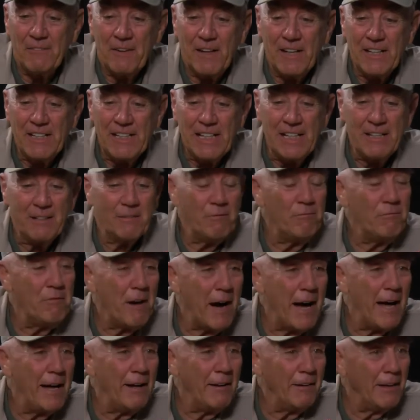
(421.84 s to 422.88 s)
I need a
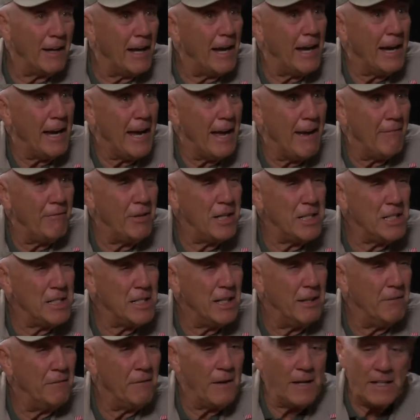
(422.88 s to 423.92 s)
file, I have it.
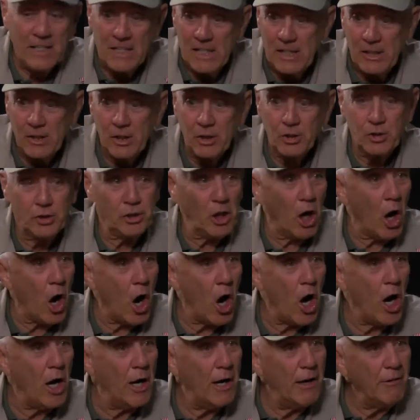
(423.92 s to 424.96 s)
If I need a
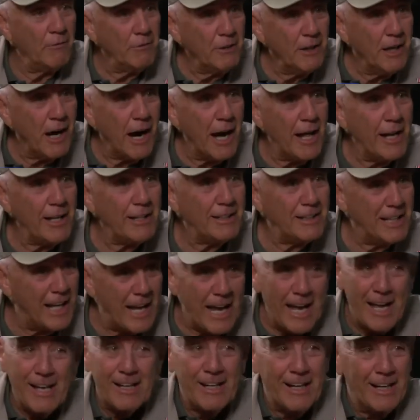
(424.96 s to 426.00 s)
saw, I've got
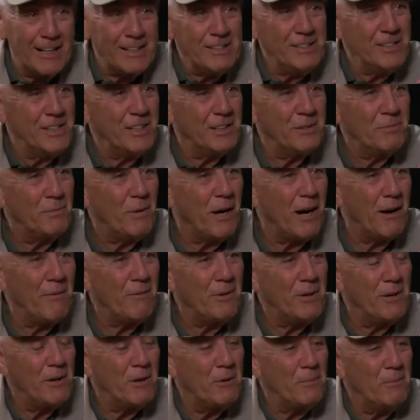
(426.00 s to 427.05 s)
that. I can just pop
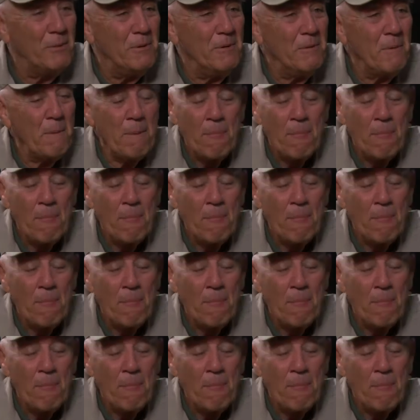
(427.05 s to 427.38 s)
it open.